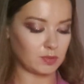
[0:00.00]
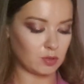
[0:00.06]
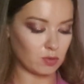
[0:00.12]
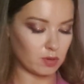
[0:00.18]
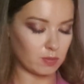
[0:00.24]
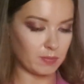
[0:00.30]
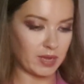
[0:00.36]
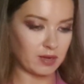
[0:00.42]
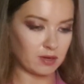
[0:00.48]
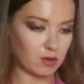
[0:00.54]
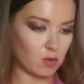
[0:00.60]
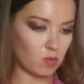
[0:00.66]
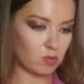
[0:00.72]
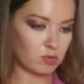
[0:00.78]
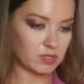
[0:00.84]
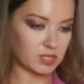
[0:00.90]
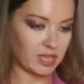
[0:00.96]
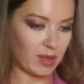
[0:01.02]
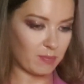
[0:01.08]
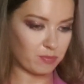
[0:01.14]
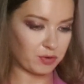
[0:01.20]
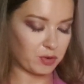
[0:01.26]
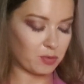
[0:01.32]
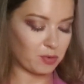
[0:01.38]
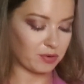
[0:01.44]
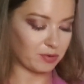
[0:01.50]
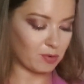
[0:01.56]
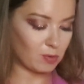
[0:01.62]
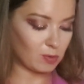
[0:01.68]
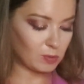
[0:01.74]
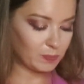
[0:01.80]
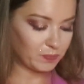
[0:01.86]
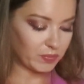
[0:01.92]
Your main goal is Capricorn
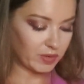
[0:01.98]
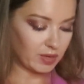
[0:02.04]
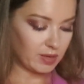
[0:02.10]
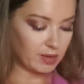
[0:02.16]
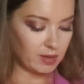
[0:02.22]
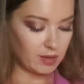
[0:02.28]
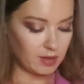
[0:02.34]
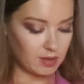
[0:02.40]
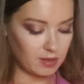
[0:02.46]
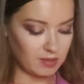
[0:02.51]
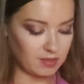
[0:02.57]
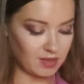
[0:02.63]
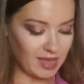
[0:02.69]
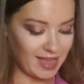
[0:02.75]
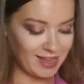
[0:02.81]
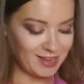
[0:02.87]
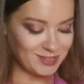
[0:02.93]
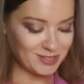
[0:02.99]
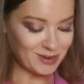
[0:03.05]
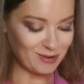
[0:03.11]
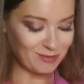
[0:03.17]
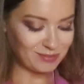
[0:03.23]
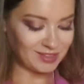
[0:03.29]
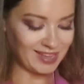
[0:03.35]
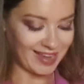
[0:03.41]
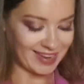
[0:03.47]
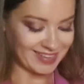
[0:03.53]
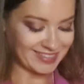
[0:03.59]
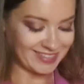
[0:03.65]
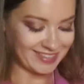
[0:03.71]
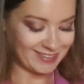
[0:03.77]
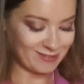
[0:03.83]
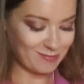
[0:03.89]
goal, the age of
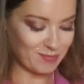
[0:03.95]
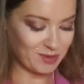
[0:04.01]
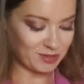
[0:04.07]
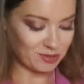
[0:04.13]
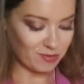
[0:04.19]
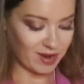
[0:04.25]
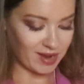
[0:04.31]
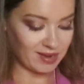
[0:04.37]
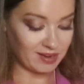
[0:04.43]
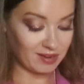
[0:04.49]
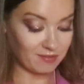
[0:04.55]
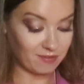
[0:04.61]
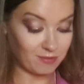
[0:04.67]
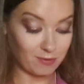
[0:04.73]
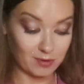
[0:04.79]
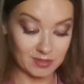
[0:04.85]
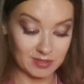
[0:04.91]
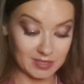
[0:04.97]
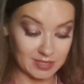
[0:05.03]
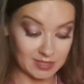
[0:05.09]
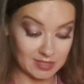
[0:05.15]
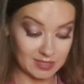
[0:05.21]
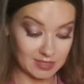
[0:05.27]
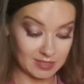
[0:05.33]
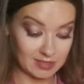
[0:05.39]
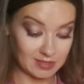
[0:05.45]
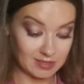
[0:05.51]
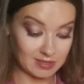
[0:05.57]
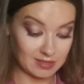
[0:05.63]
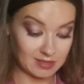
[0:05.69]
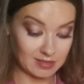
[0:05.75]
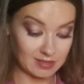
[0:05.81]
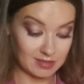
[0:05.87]
light. You've been training for this
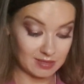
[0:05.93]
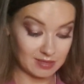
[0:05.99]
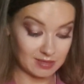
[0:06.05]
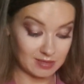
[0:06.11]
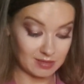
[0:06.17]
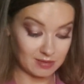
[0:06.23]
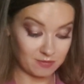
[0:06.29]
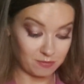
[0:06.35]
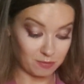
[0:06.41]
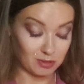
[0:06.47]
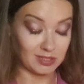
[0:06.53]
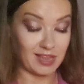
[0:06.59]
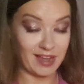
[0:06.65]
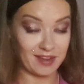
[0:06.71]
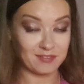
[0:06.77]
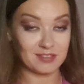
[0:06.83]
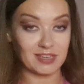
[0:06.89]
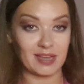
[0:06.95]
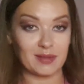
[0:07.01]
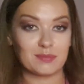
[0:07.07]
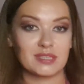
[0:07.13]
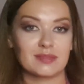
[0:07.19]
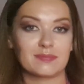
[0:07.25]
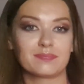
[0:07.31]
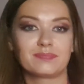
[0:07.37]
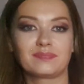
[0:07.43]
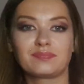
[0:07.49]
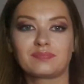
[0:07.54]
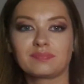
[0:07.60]
for lifetimes.